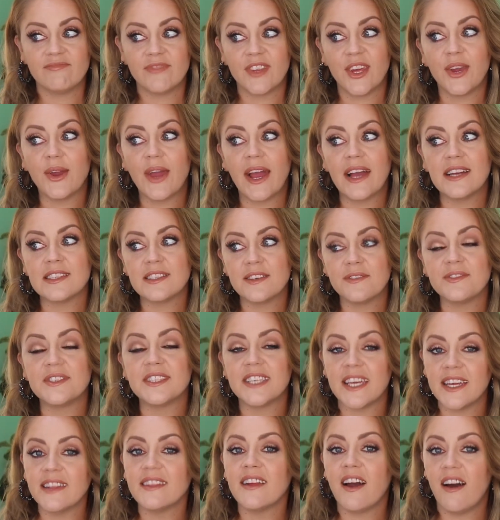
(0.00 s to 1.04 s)
You guys have
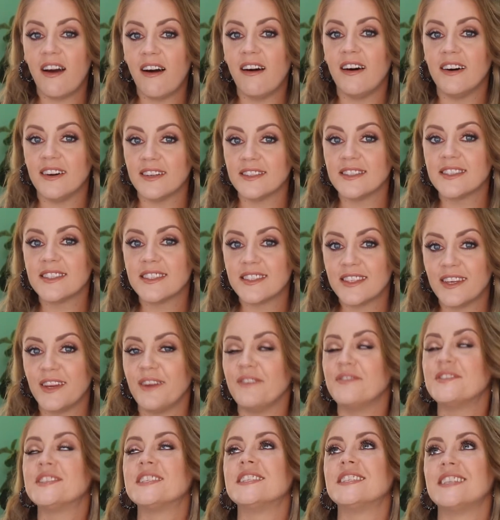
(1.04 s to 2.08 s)
seen the hauls.
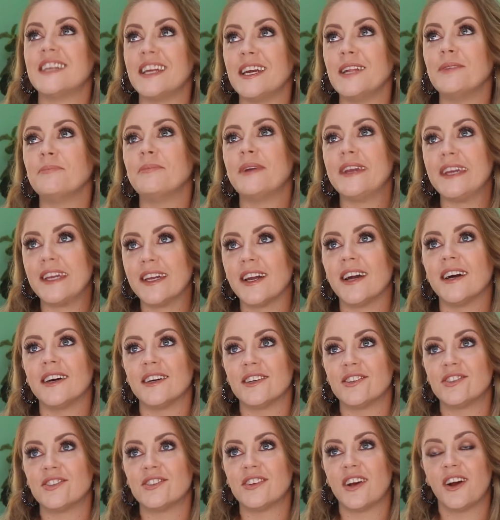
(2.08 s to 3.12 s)
You've seen me
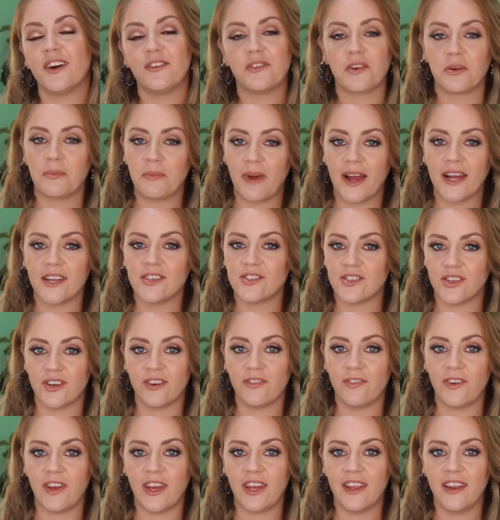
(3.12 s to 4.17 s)
gush over
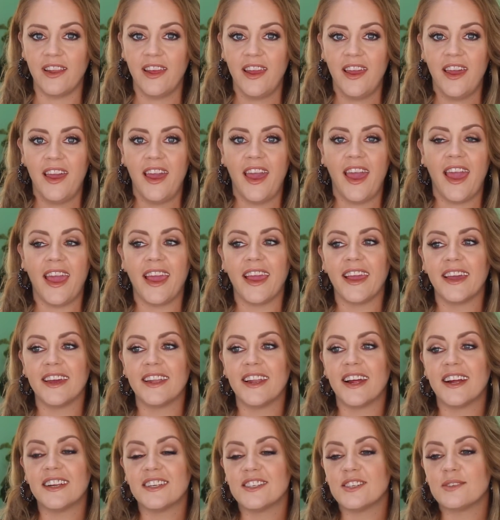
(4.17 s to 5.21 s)
MySurefit, and
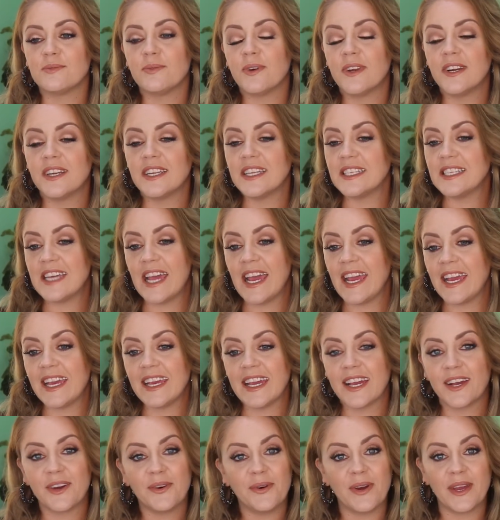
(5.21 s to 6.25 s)
I just wanted to take
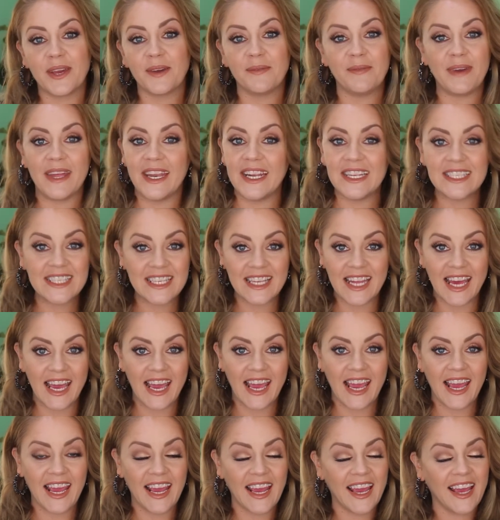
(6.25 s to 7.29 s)
a quick minute
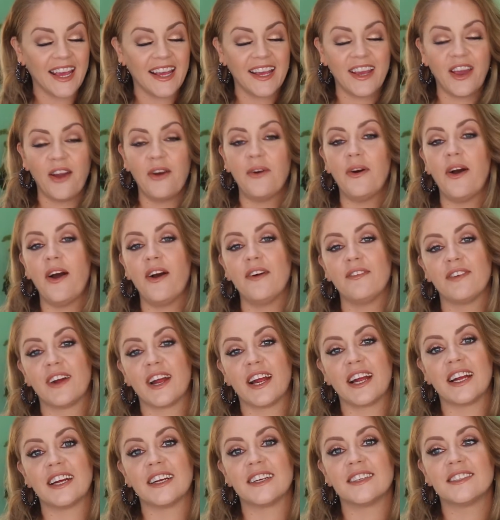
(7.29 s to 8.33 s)
today and go
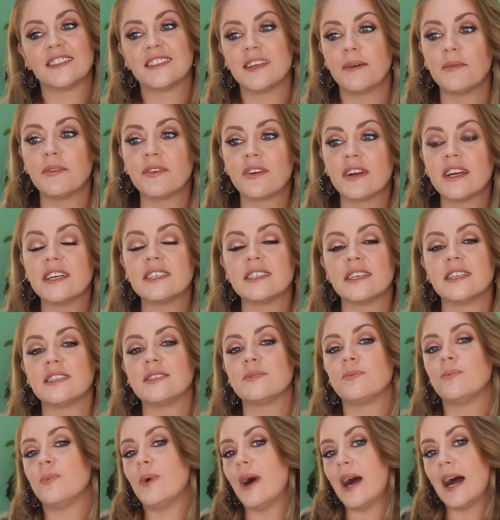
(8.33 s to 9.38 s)
over some of the
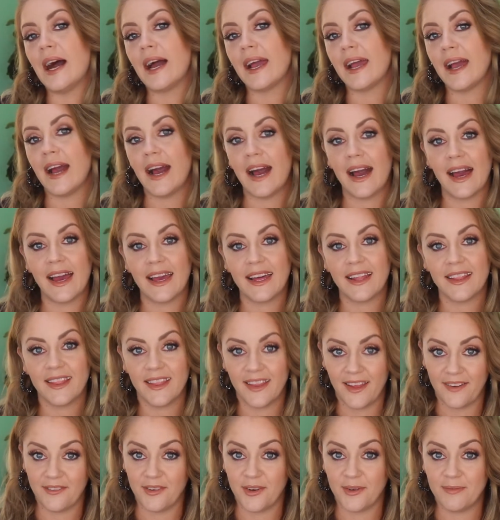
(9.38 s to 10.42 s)
reasons why I
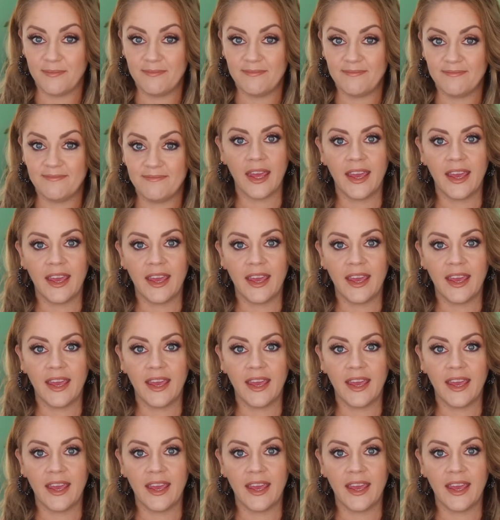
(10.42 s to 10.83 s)
love them.